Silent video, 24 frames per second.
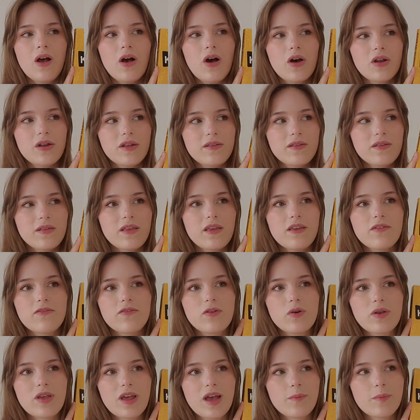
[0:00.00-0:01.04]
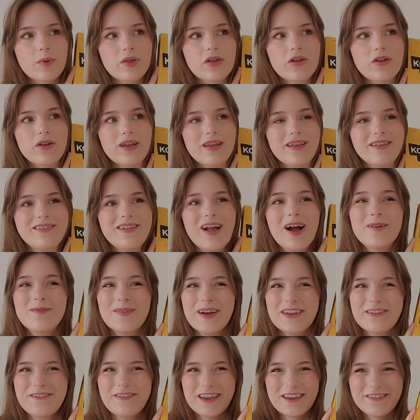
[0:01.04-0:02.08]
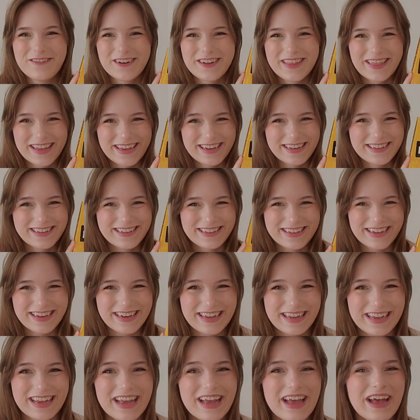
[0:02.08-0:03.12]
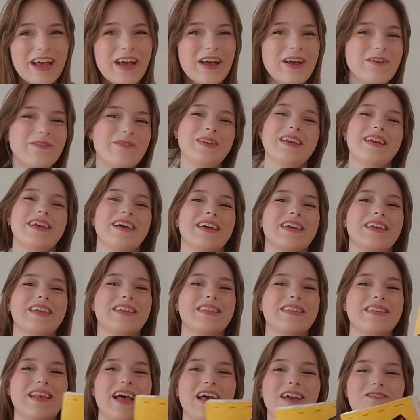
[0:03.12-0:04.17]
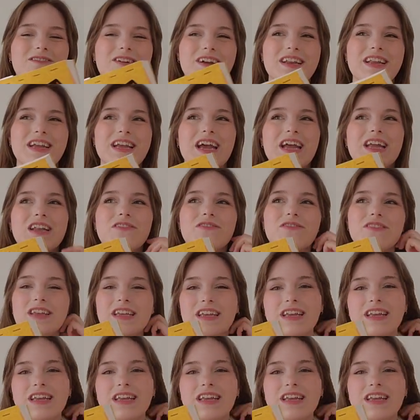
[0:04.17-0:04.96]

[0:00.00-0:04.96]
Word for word: Honestly, vocabulary is not my favorite thing to study because I find it kind of